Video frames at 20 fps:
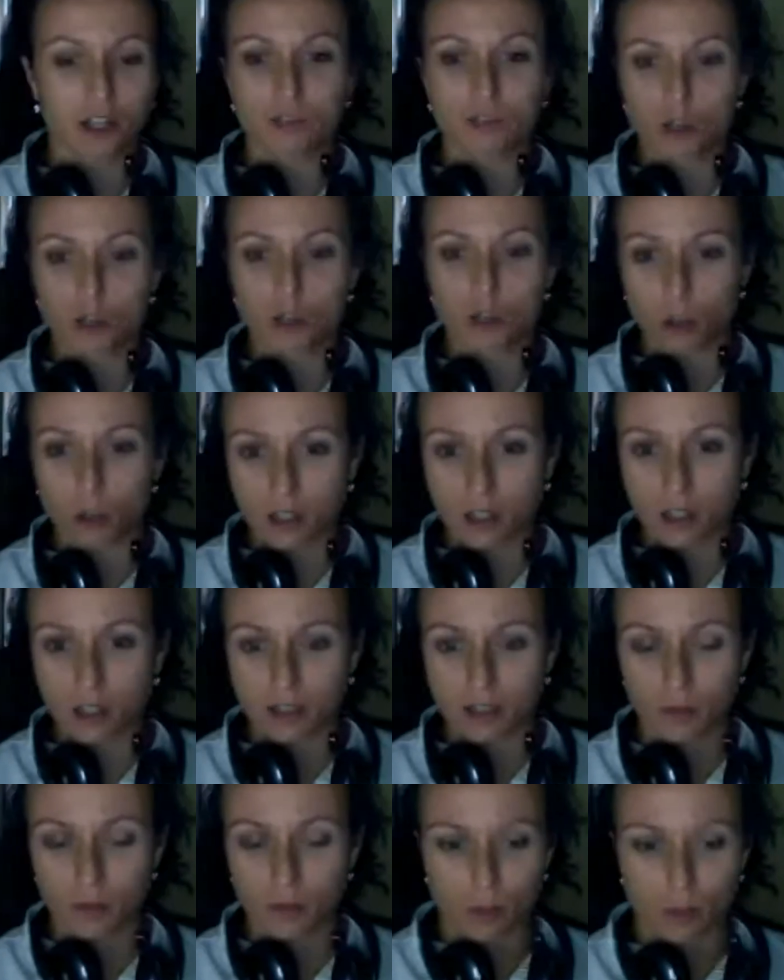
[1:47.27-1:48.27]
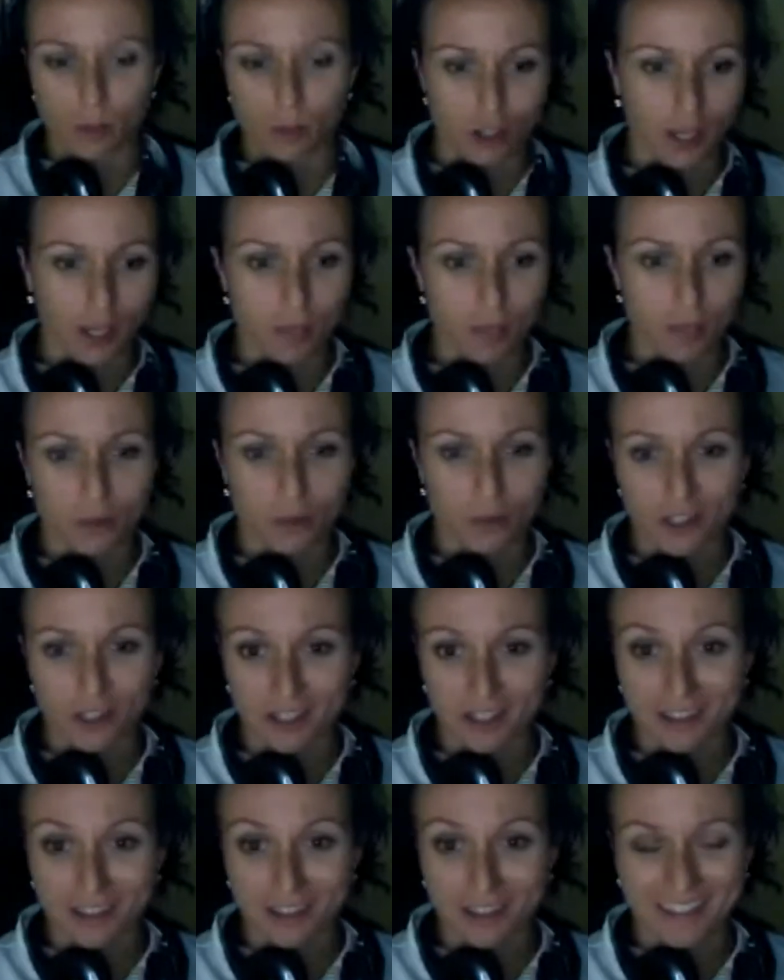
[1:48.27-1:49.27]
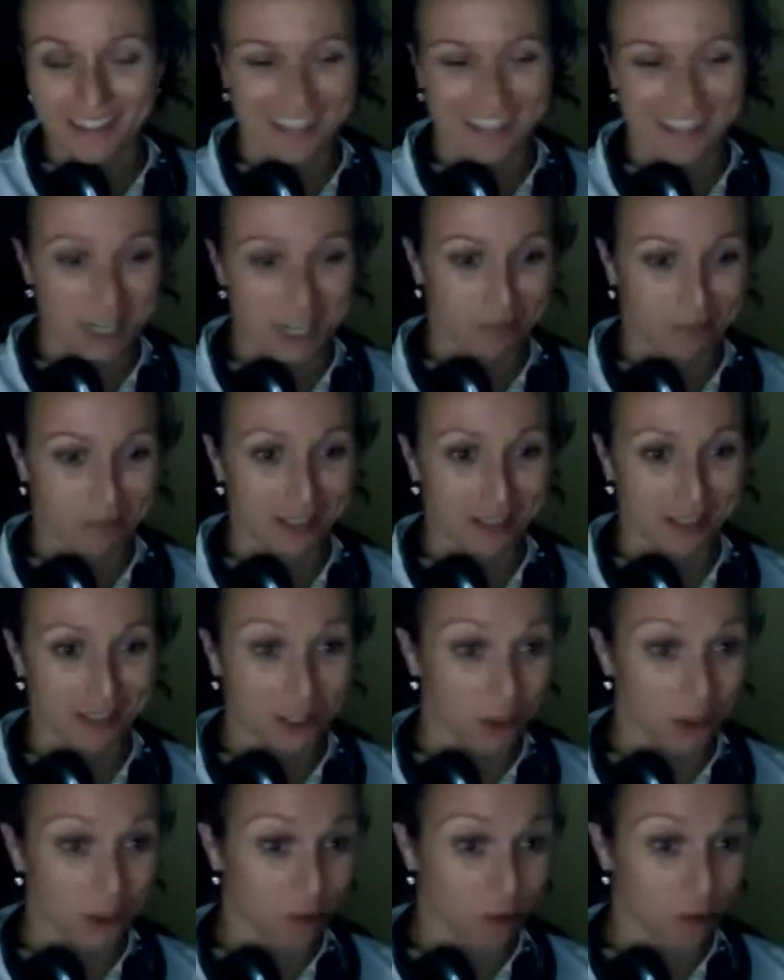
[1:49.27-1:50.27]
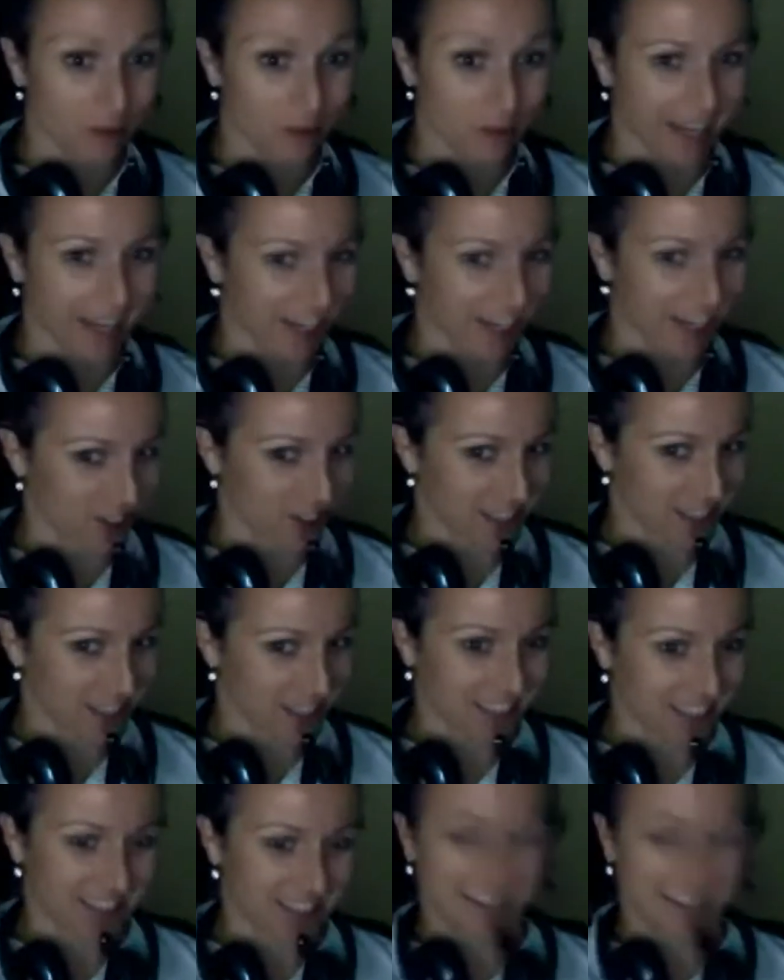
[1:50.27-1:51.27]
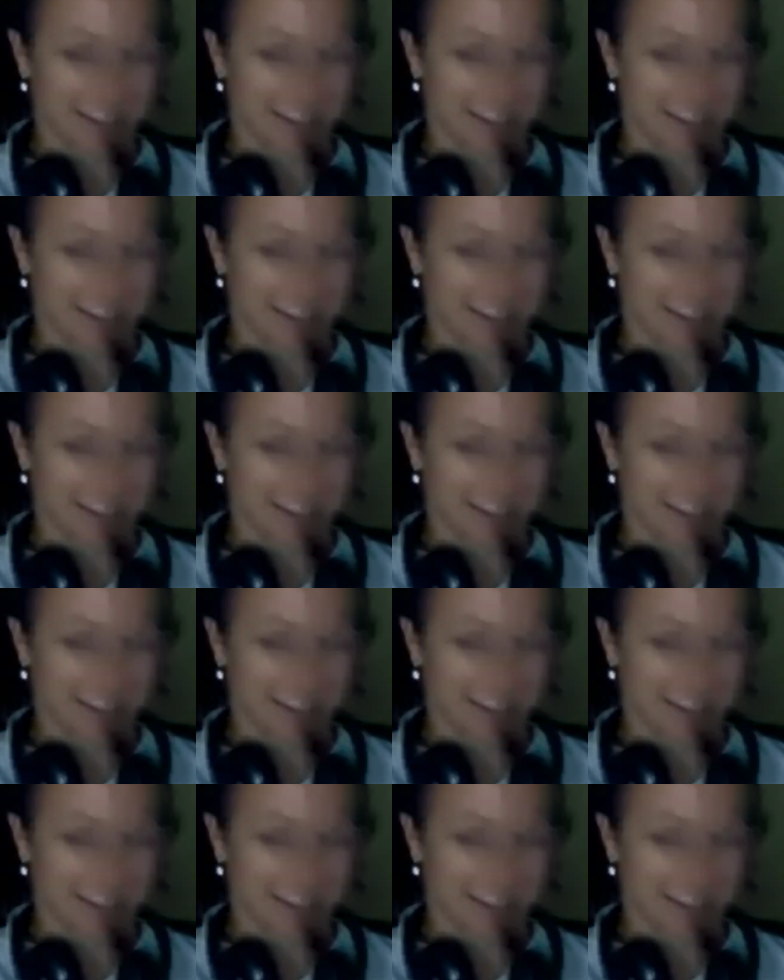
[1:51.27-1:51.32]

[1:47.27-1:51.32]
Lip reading: of Zouk was not in Brazil. It was in Cuba, actually.